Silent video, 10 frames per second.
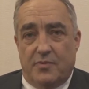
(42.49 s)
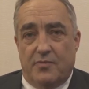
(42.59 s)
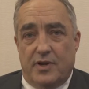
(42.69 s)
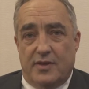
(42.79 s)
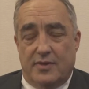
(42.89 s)

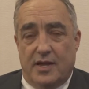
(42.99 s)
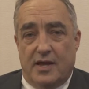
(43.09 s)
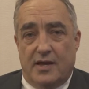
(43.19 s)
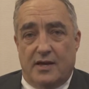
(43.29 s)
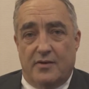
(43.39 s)
with
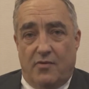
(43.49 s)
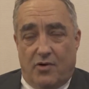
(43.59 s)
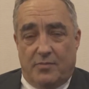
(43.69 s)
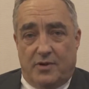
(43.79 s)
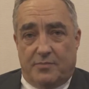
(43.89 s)

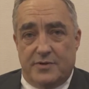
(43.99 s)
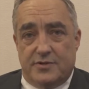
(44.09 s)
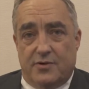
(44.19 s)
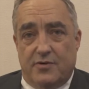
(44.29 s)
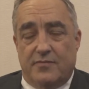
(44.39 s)
normal
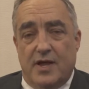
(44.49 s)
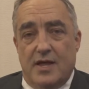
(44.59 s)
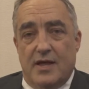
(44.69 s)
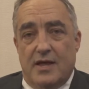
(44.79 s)
preserved